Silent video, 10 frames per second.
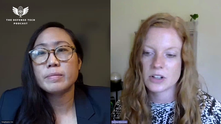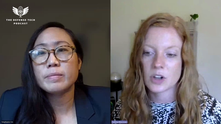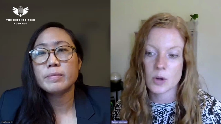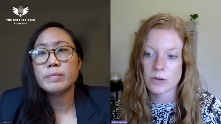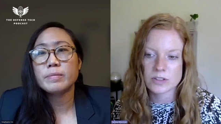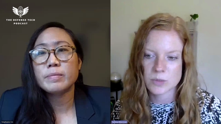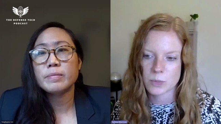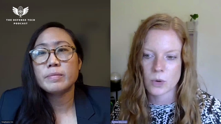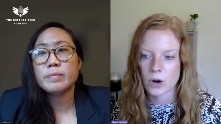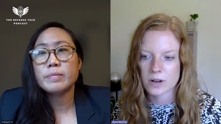Speaker 1: even global
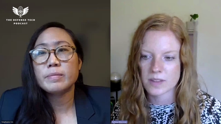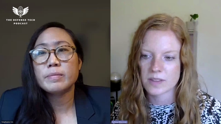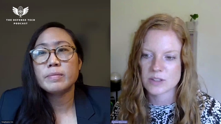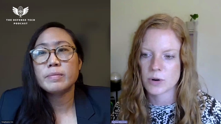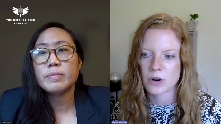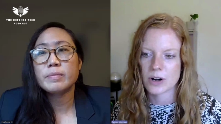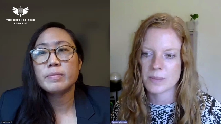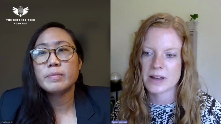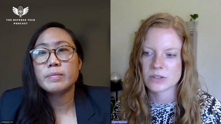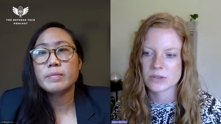support that this
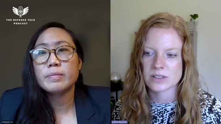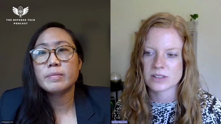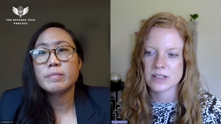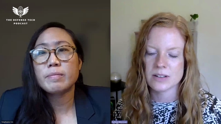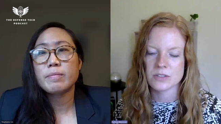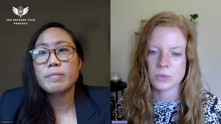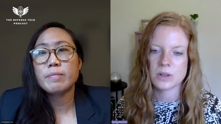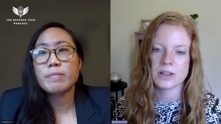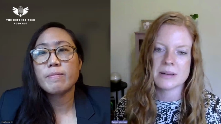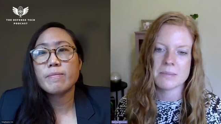program has
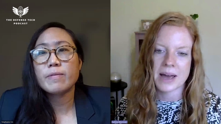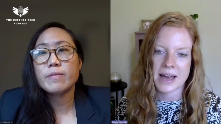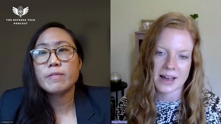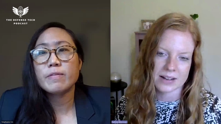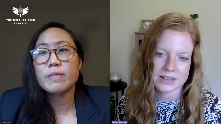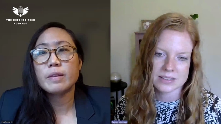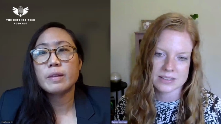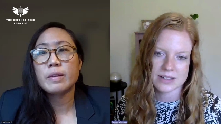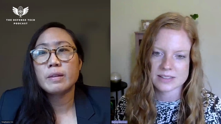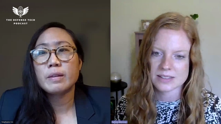received will
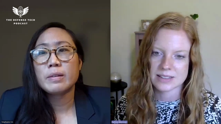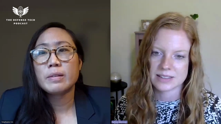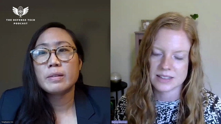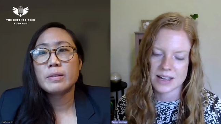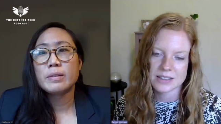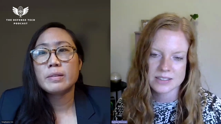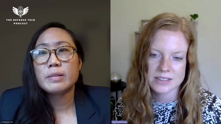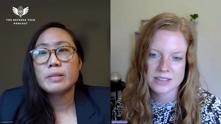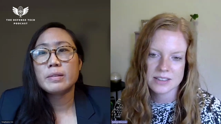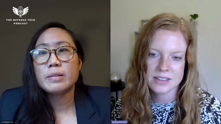impact its
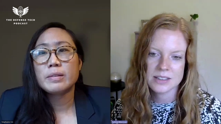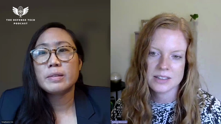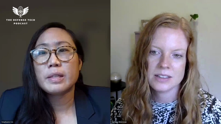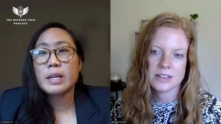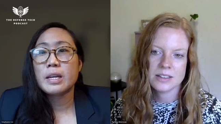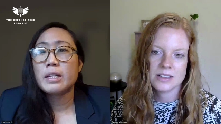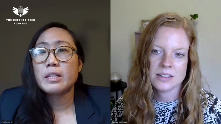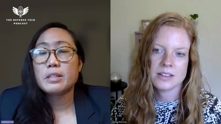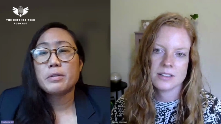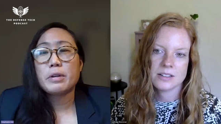success?
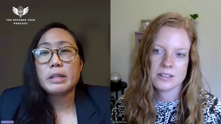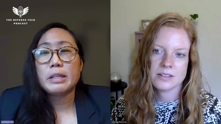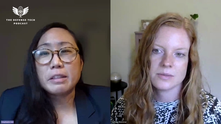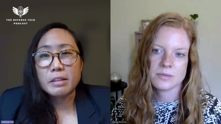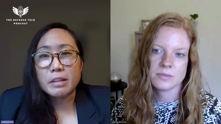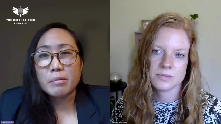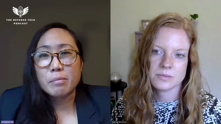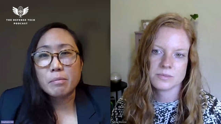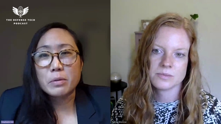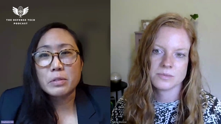
Speaker 2: So I think
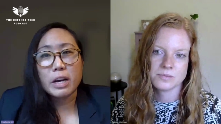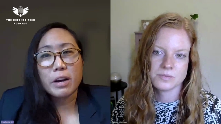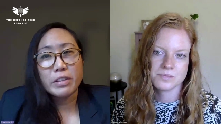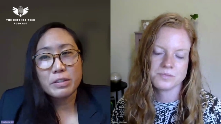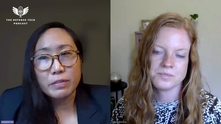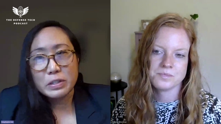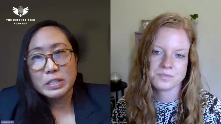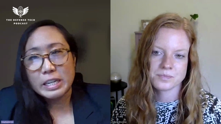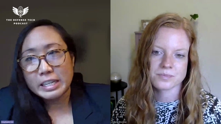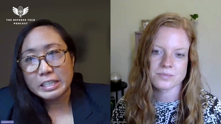the most obvious
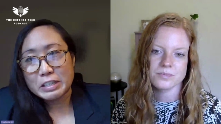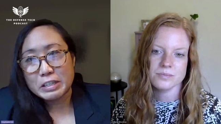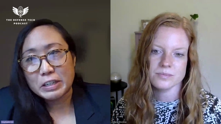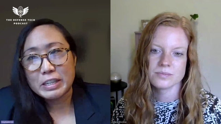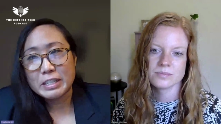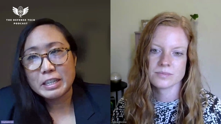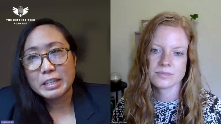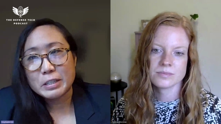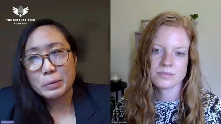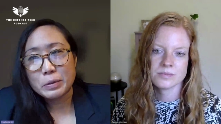first answer is
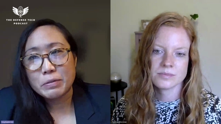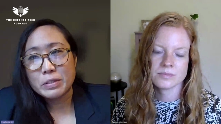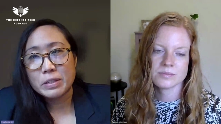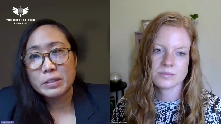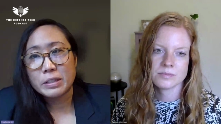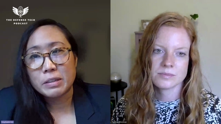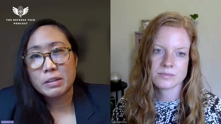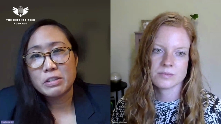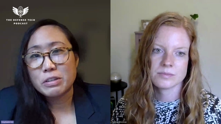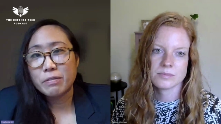that it's going to result in a
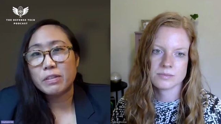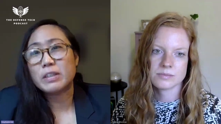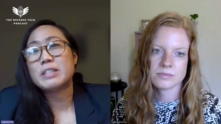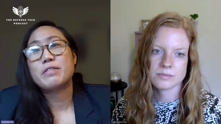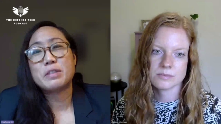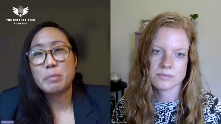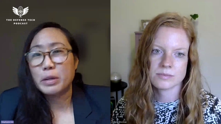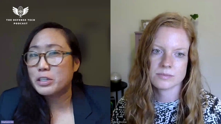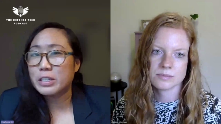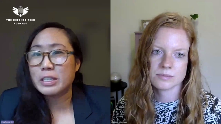large influx of
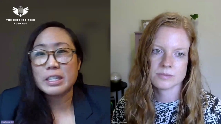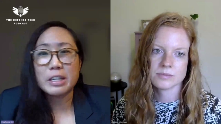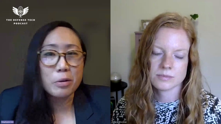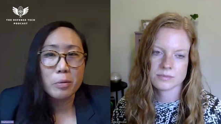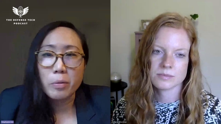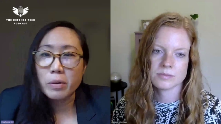submissions and inqu-